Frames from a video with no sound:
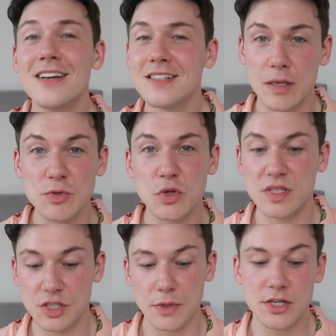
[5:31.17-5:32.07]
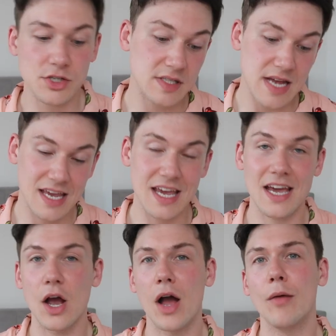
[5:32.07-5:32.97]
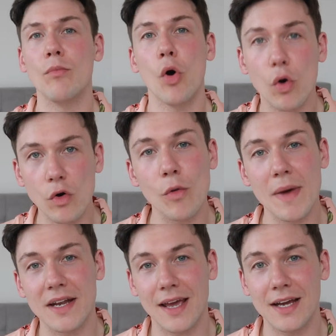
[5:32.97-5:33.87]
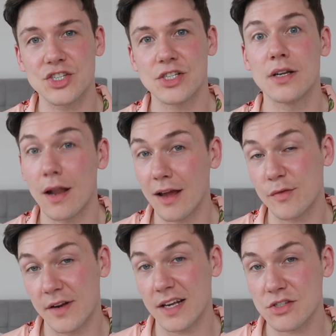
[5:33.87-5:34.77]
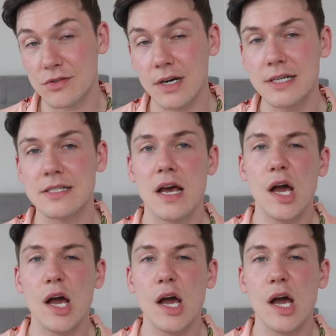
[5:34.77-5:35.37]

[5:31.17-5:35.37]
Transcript: Same sort of situation as taking um, oral medication like finasteride,